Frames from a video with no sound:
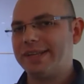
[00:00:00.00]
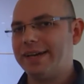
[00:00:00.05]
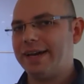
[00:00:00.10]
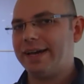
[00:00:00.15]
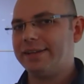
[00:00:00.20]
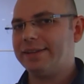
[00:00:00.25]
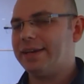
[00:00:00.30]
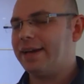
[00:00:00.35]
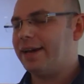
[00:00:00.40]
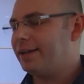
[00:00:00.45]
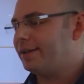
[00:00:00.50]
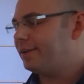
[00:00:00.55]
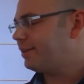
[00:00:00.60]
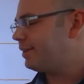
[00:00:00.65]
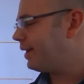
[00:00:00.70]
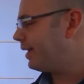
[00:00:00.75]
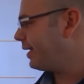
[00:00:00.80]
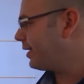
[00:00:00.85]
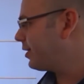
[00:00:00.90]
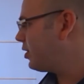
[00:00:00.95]
ahead
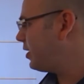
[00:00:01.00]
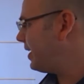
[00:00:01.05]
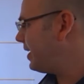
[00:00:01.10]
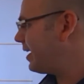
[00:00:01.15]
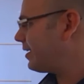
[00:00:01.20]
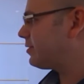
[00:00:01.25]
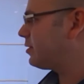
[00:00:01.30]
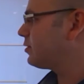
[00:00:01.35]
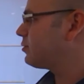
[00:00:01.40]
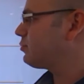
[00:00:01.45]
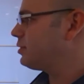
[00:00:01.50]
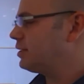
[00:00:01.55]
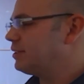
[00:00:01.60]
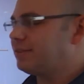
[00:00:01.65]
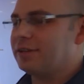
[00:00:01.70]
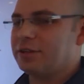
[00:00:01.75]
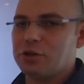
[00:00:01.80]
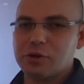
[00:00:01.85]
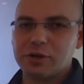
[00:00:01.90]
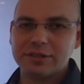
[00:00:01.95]
and connects to 3D
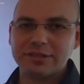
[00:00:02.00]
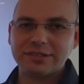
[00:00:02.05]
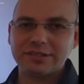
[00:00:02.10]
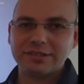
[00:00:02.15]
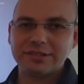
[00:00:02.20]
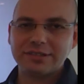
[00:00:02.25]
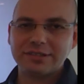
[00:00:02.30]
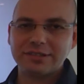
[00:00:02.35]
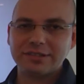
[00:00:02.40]
Secure and